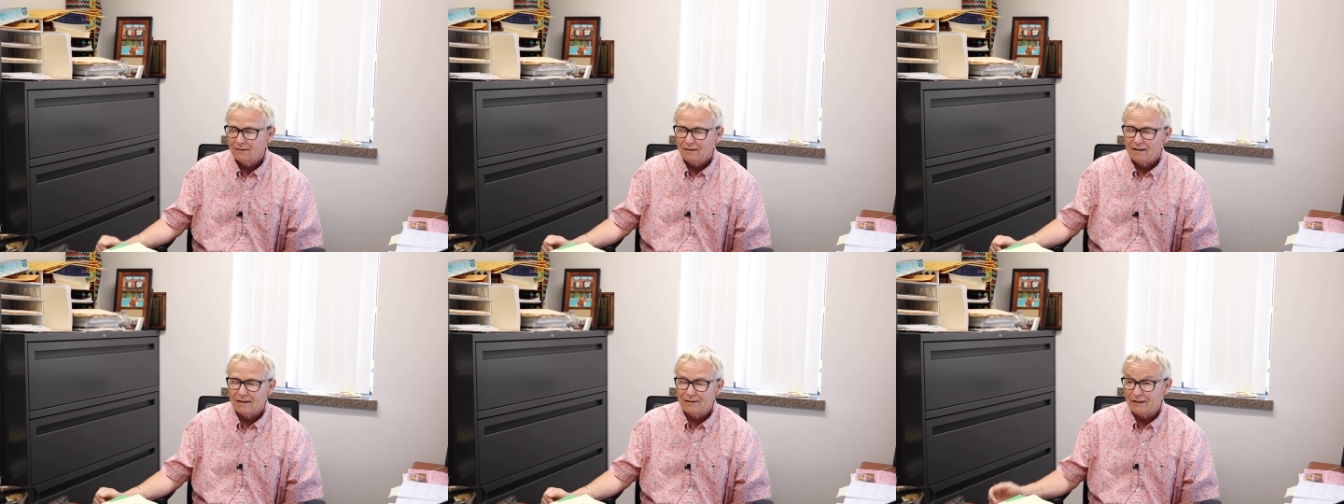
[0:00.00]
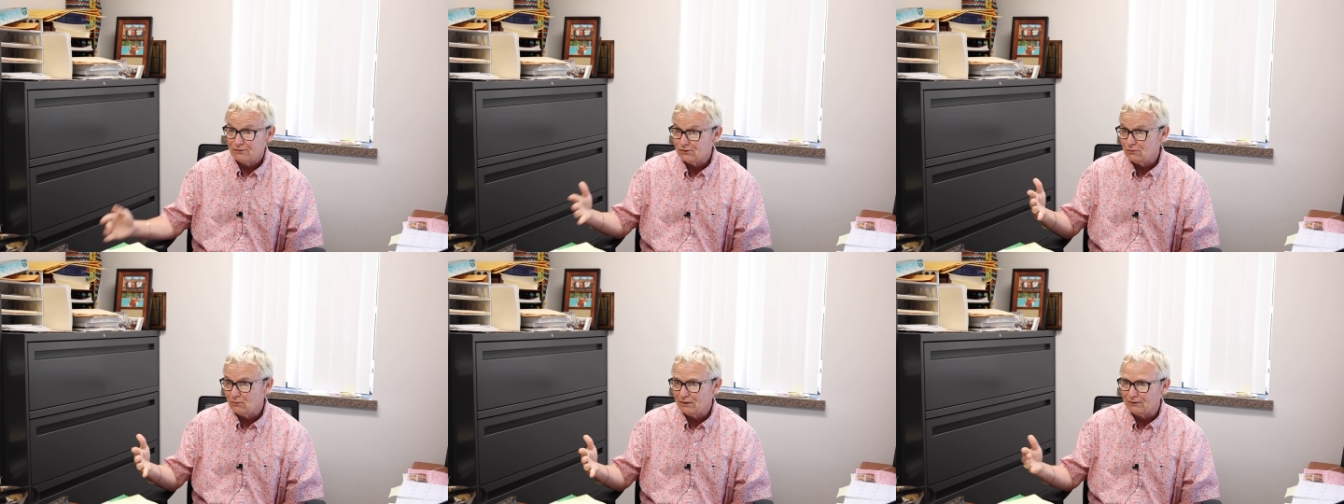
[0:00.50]
as
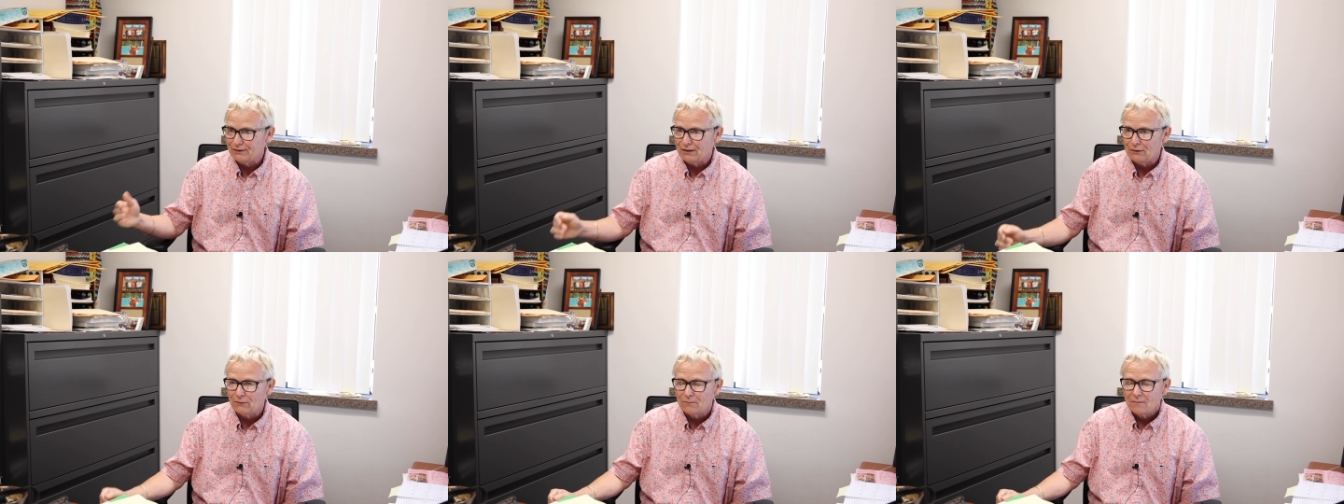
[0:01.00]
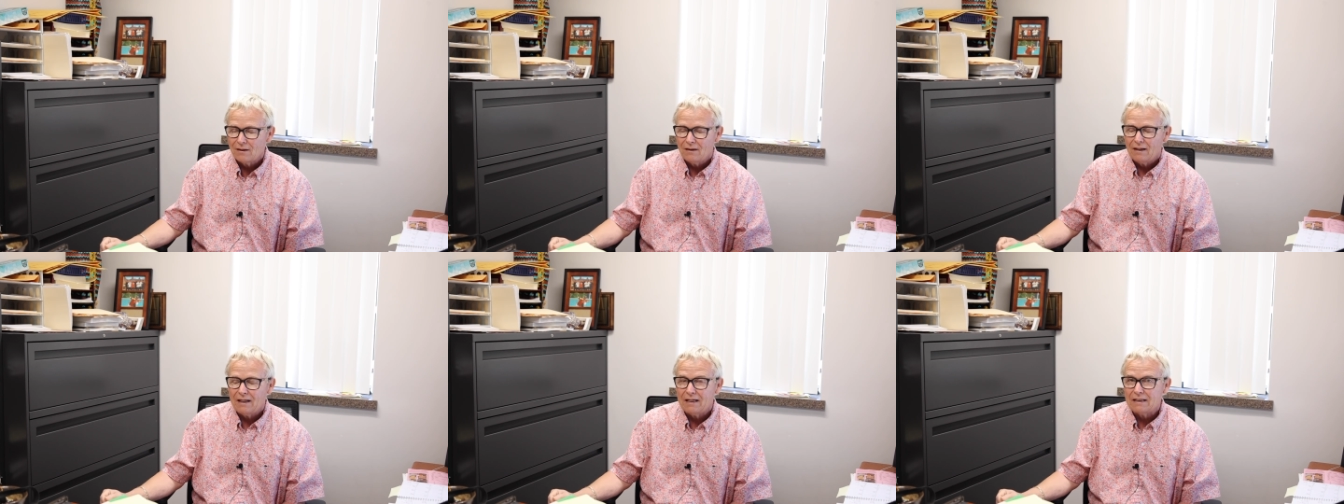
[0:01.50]
you well know,
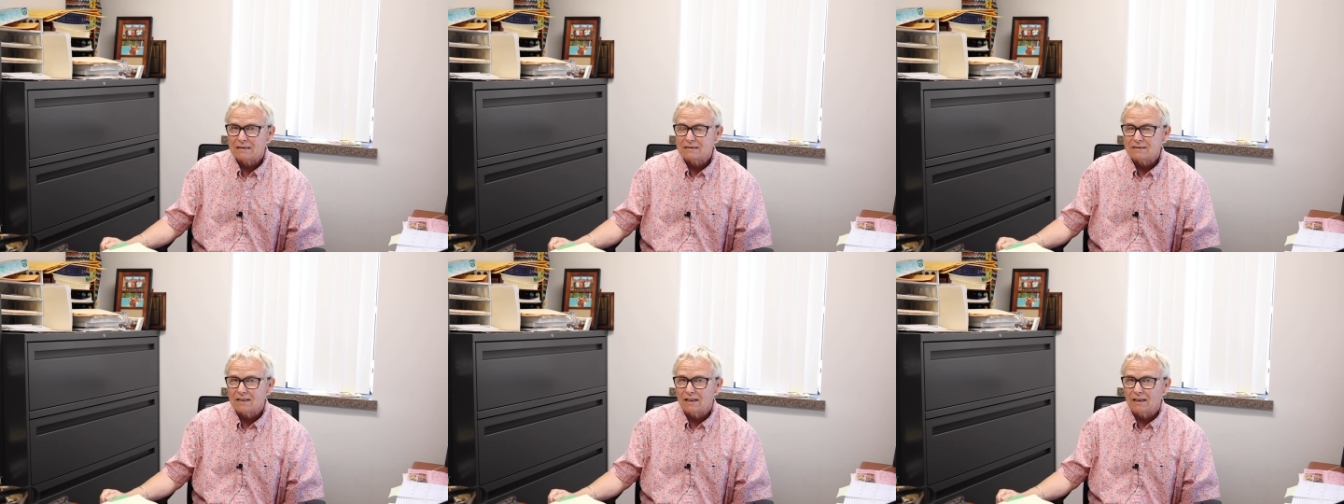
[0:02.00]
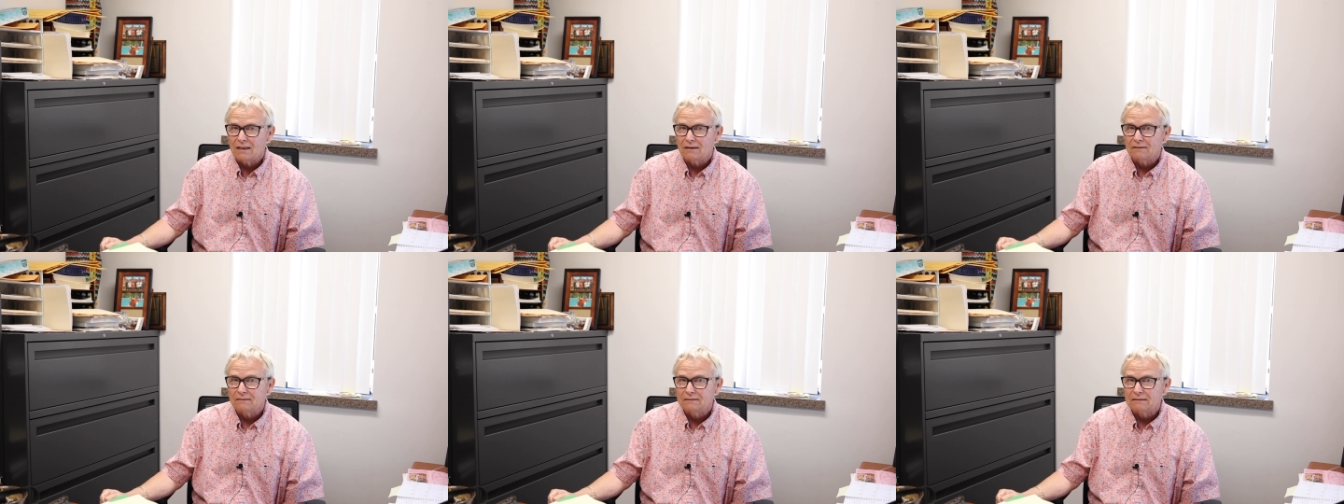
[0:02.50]
and
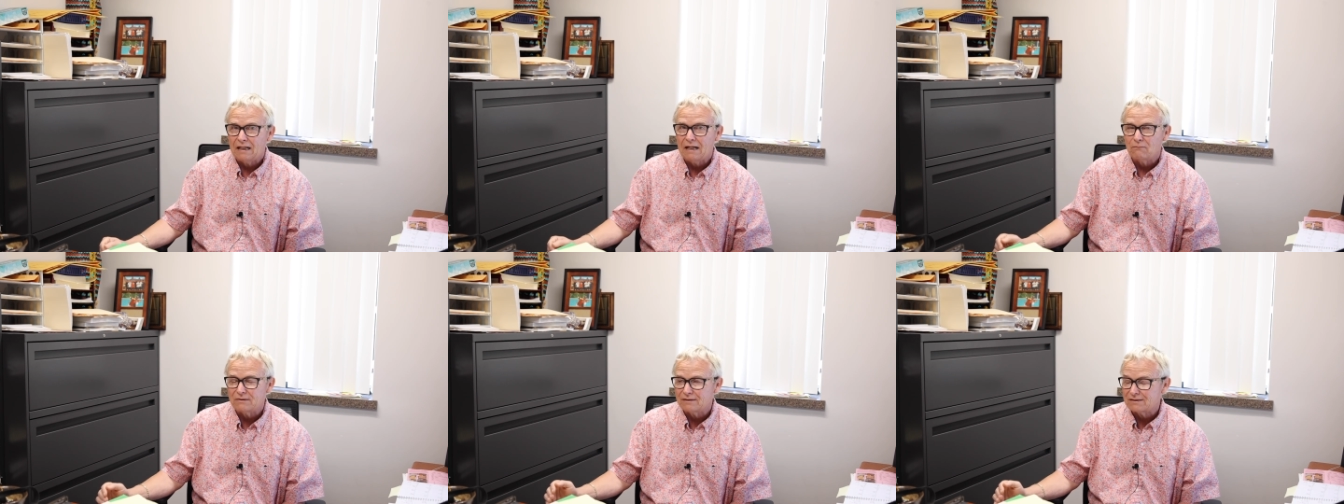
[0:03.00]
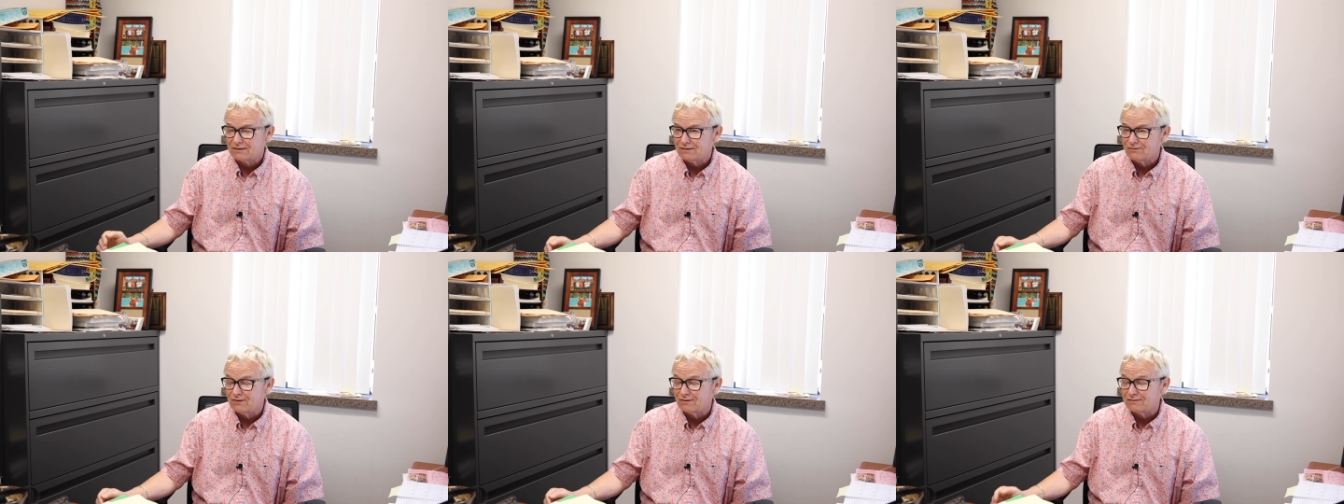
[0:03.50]
I would
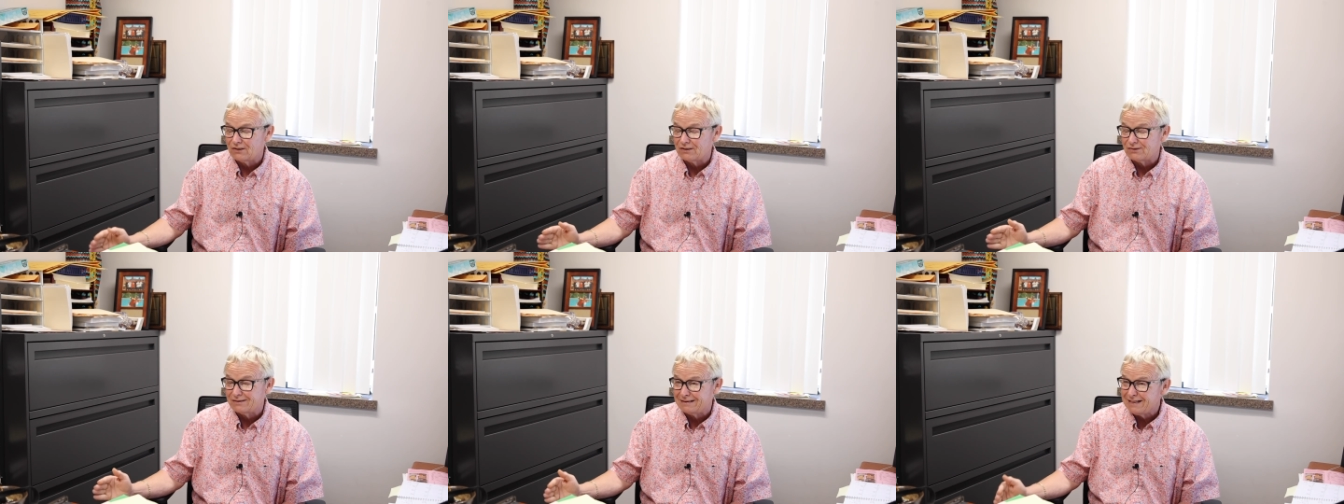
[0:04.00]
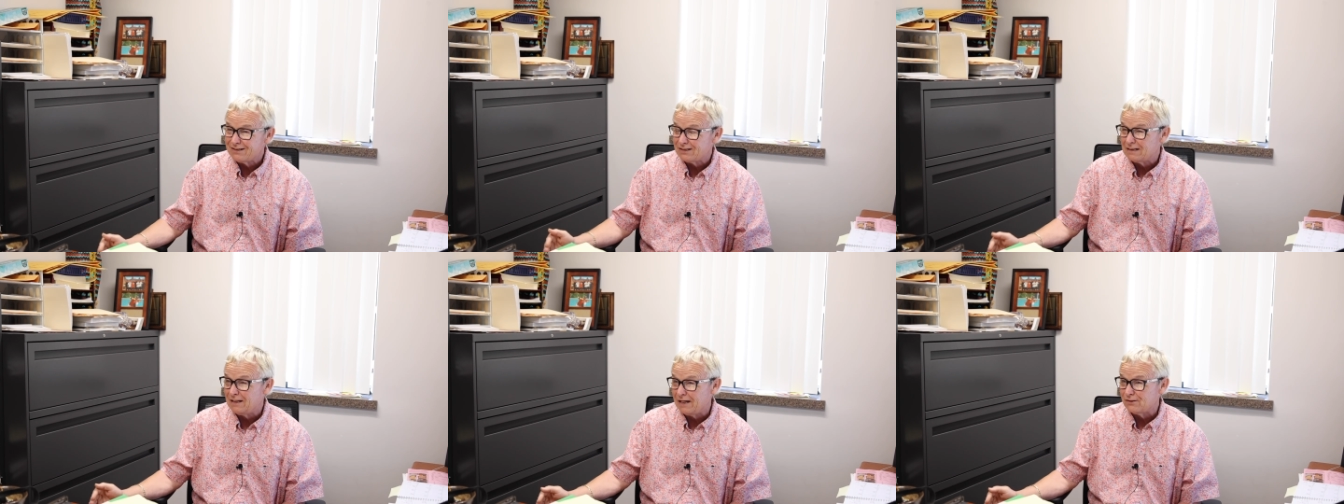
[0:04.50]
suggest get to
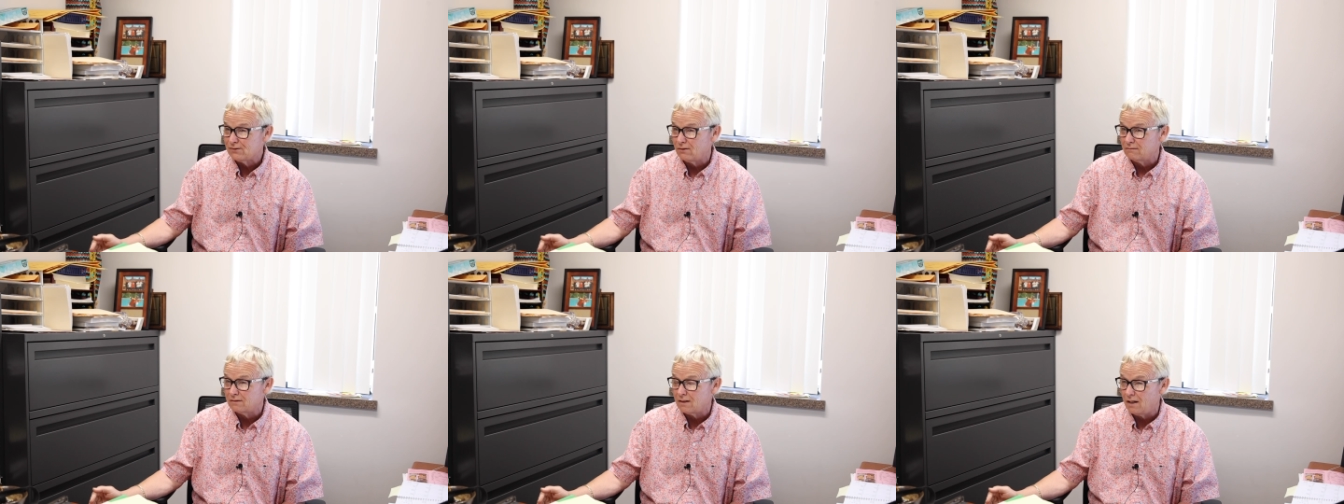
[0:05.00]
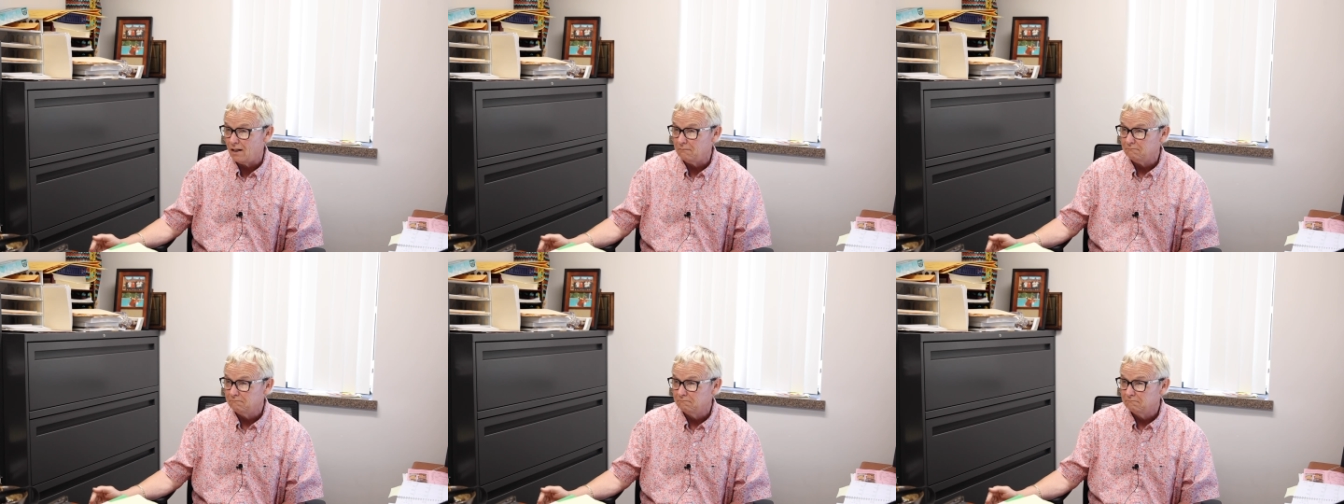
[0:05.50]
class on time,